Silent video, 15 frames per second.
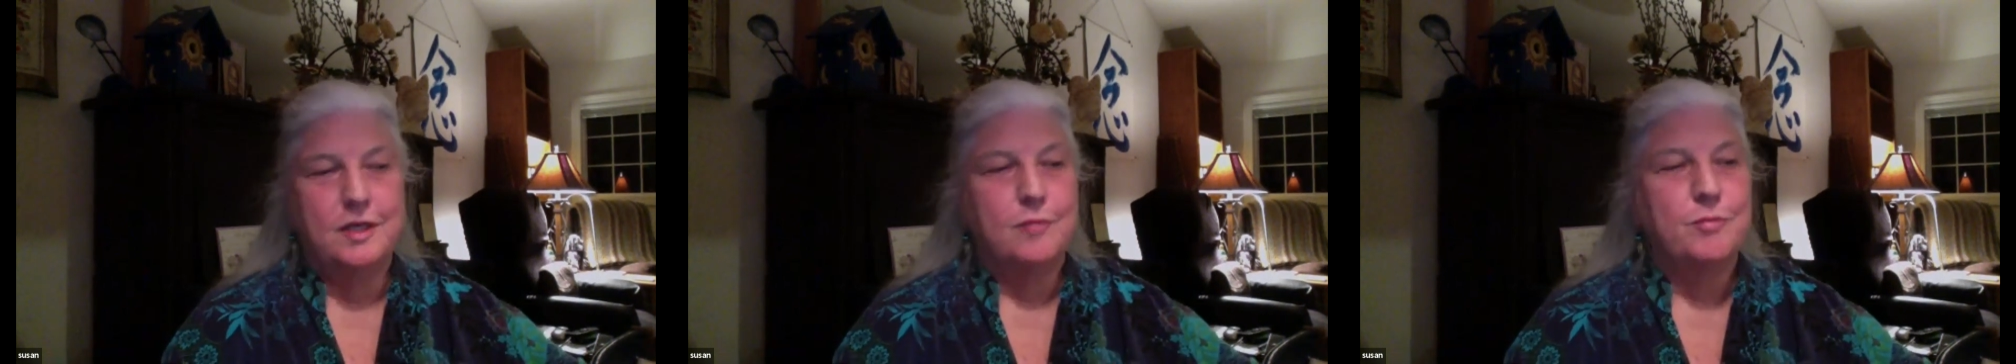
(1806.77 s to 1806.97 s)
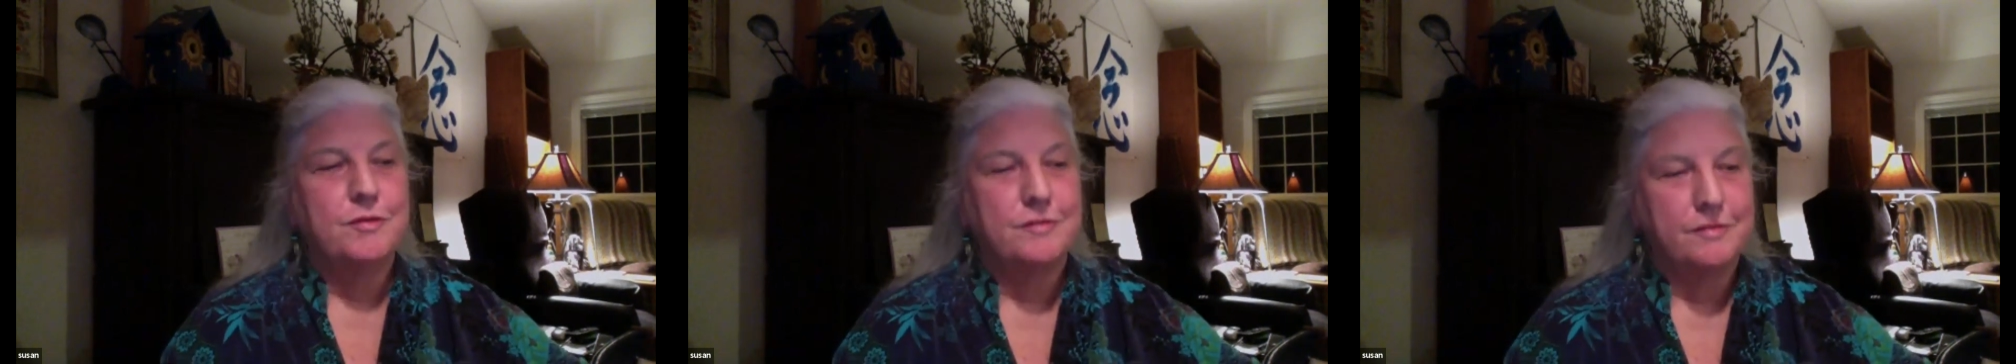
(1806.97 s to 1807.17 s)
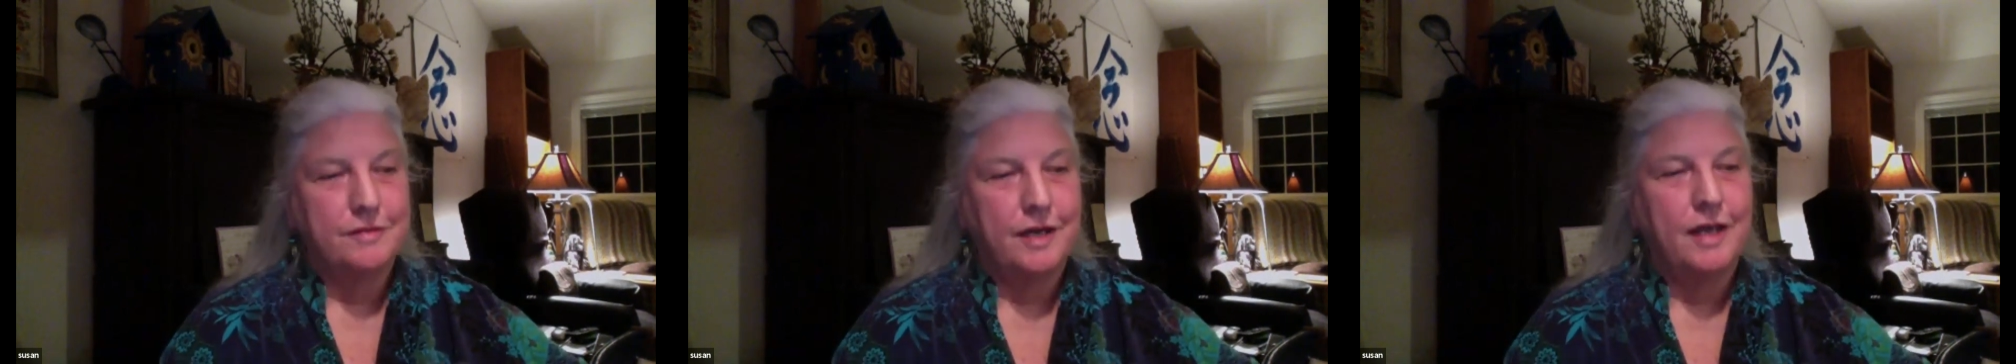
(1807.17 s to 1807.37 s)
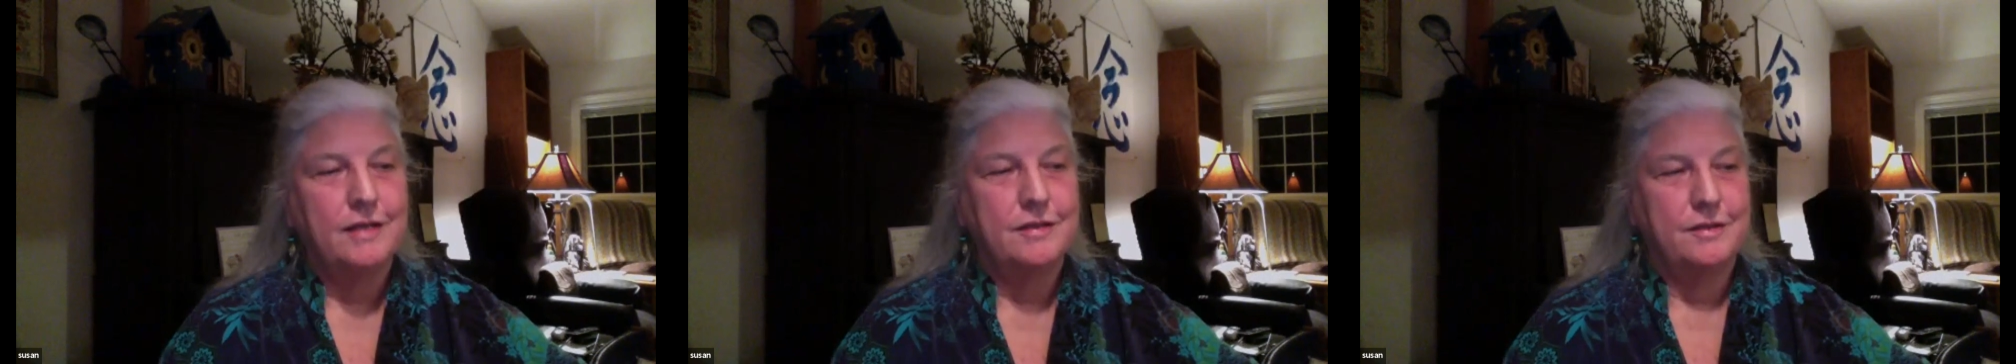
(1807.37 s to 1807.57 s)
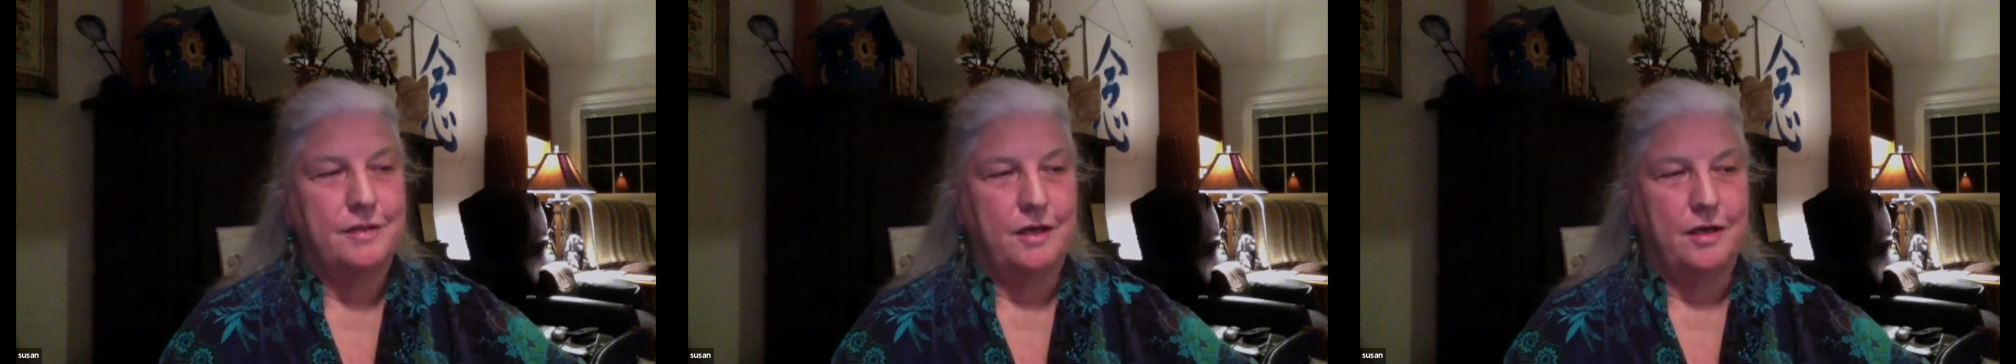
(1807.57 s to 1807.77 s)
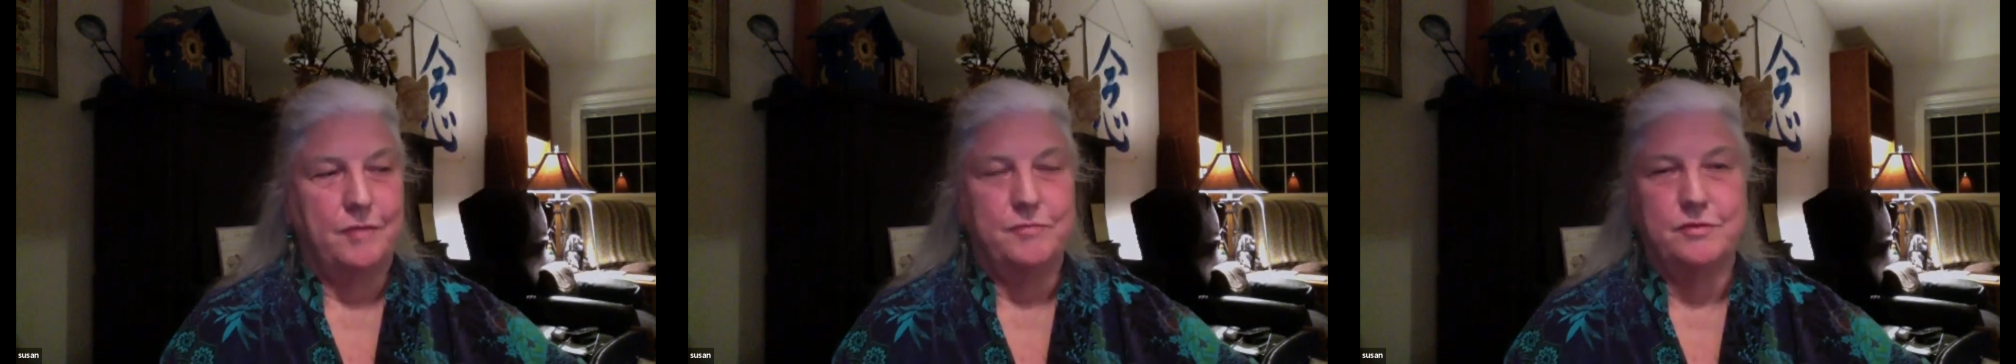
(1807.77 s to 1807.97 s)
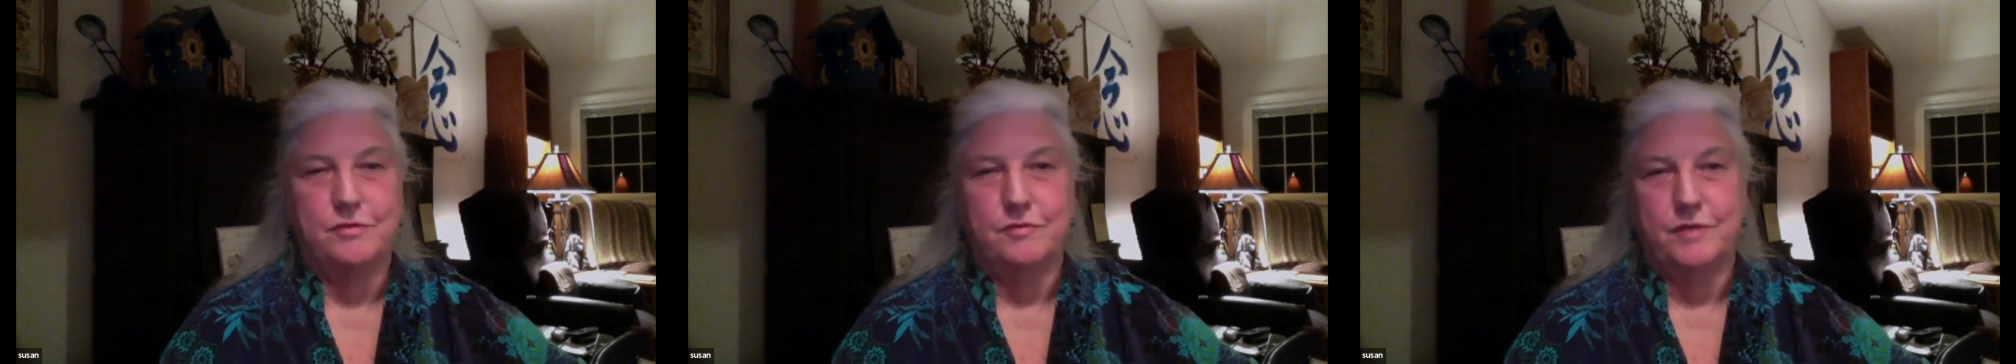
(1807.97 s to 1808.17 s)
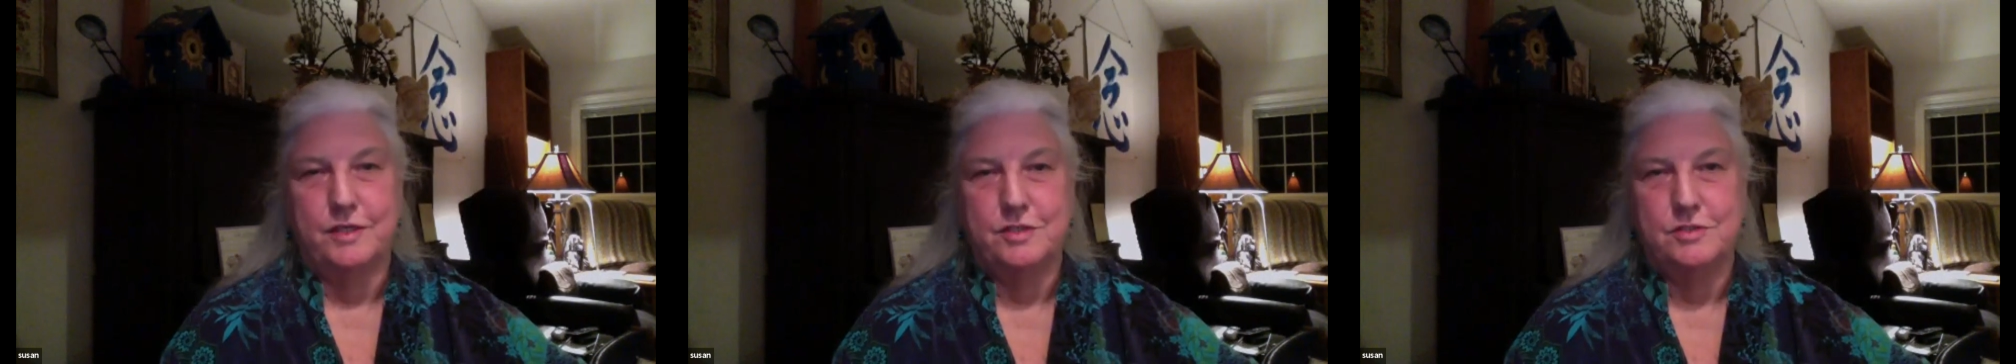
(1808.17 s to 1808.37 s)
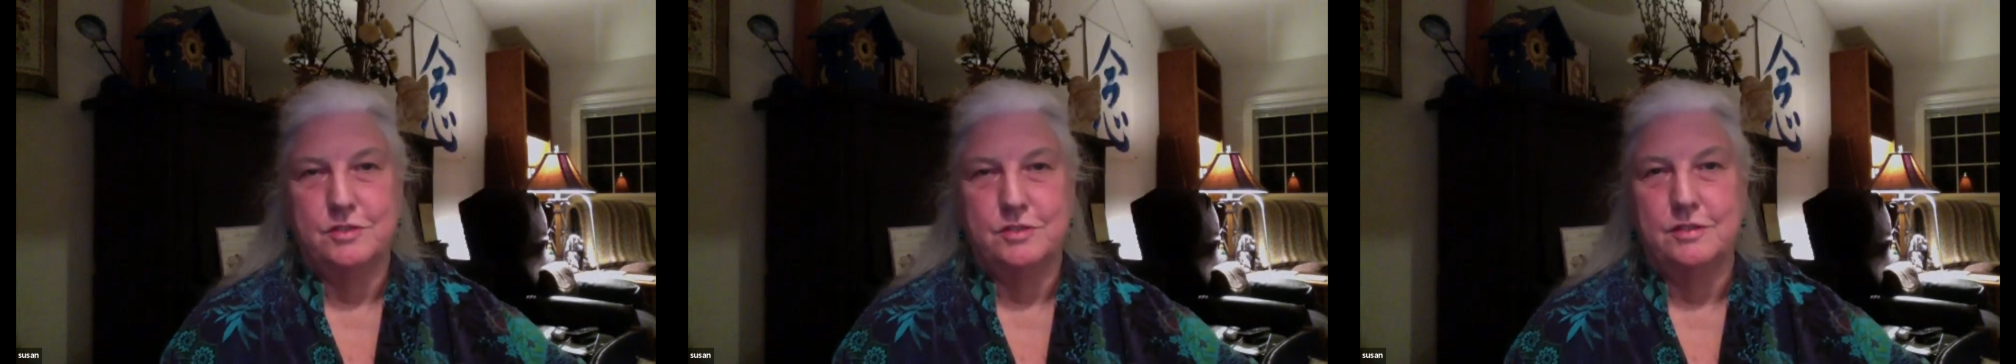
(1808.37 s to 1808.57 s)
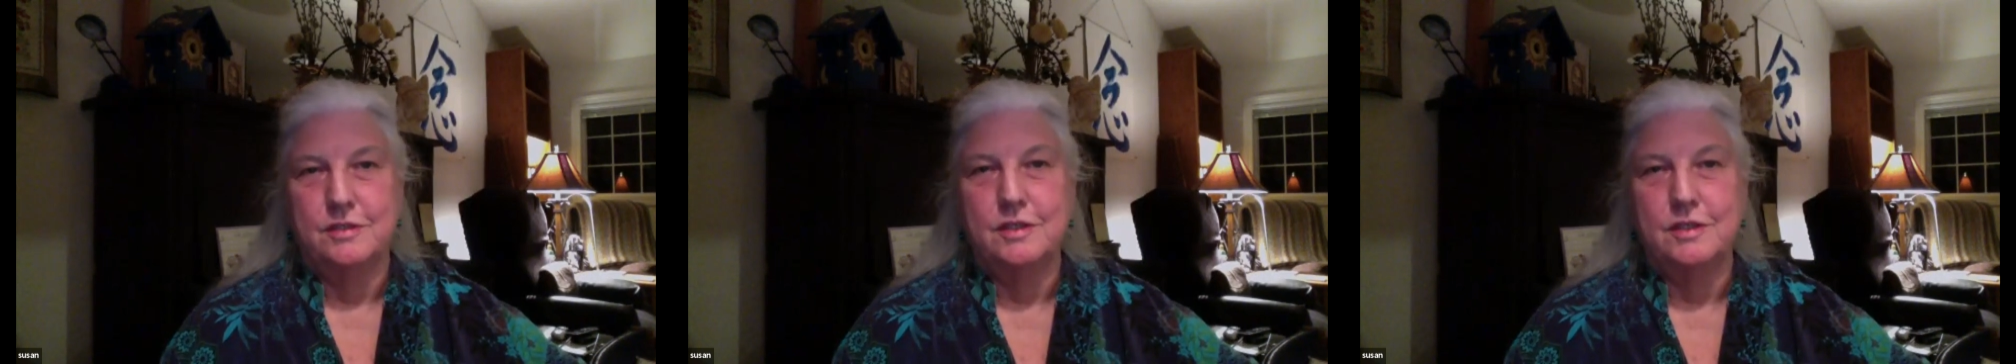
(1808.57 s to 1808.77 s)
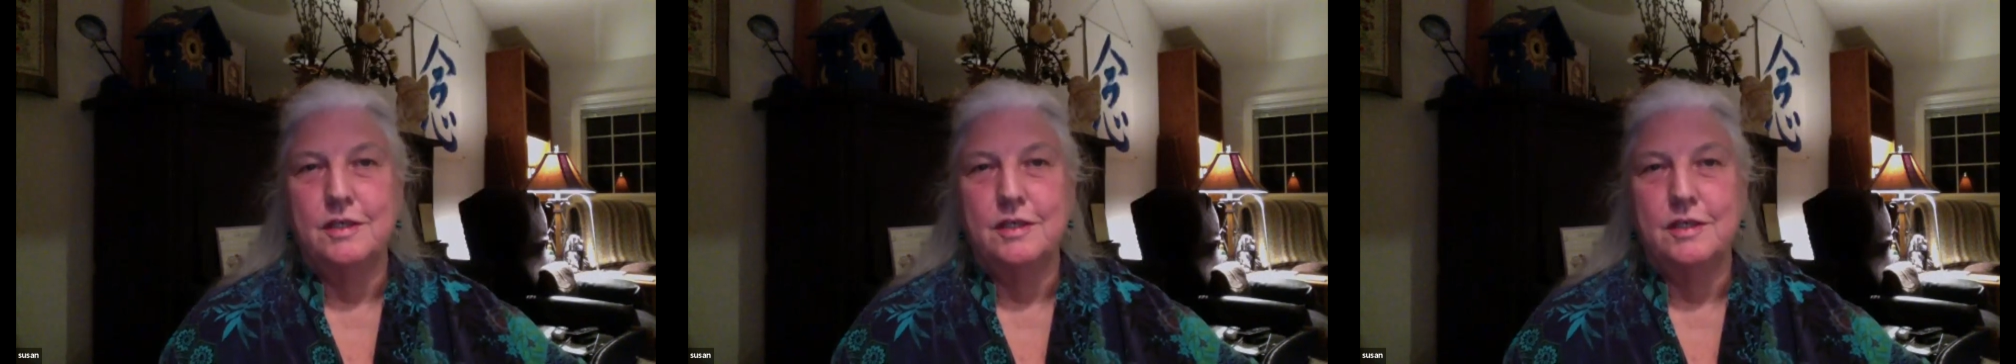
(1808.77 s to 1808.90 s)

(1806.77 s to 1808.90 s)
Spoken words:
but silent observation.